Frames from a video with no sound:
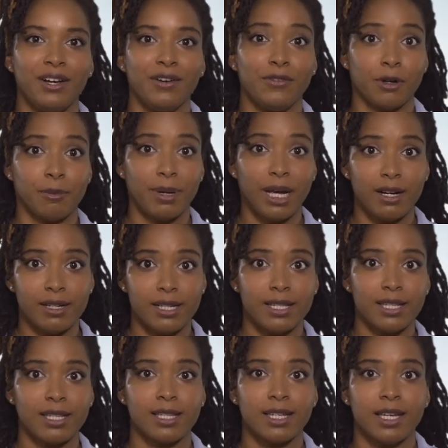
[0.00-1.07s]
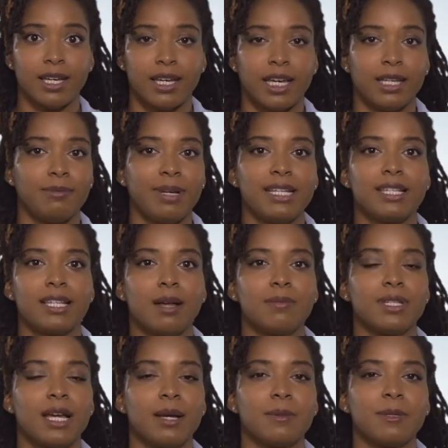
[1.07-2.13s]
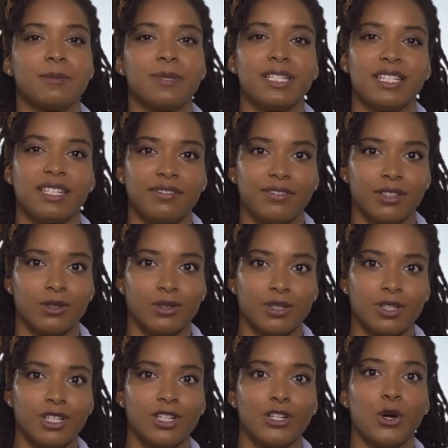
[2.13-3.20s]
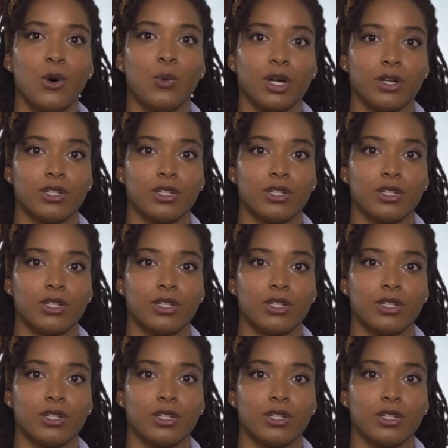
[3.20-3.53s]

For parents, it may sometimes be difficult to know where to